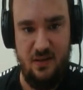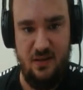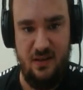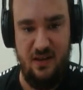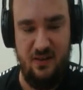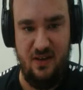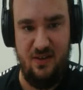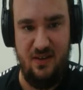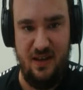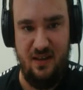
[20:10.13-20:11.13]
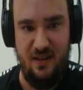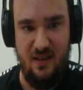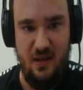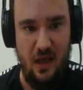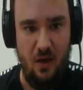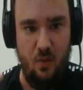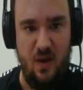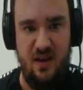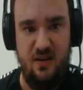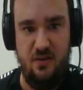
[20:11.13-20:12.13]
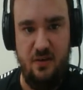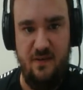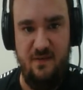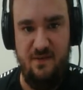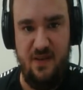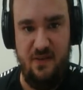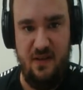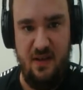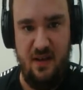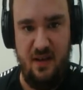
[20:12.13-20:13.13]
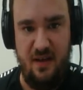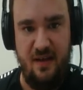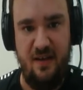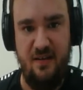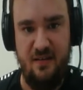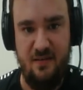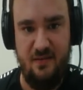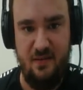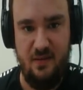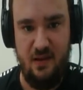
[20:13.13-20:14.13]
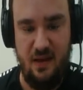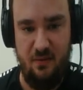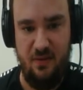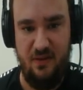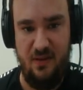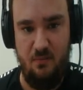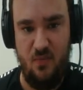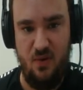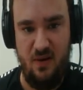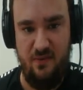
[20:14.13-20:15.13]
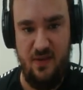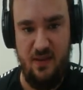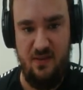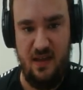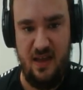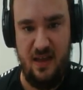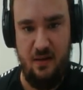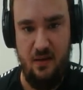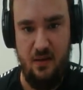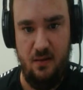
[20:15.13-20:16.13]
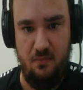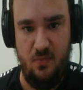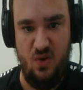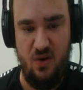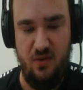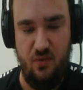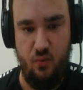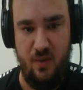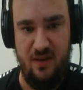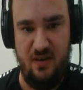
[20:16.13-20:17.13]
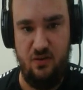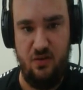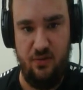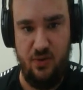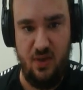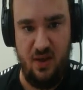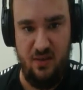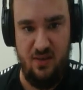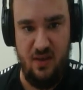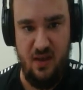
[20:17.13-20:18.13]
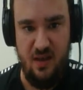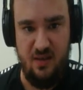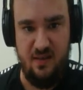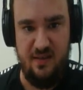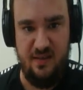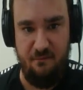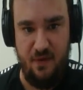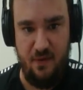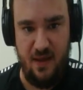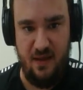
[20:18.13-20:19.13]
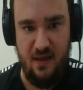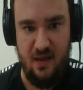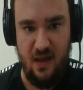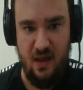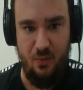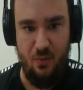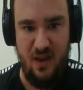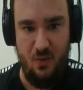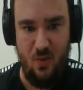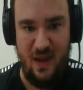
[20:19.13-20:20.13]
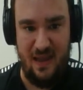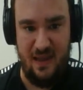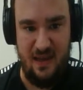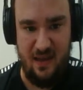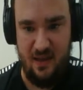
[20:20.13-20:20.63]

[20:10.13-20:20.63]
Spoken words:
And he's just like, 150, huh? And we see more of Redestro's thoughts, suffering, reawakening,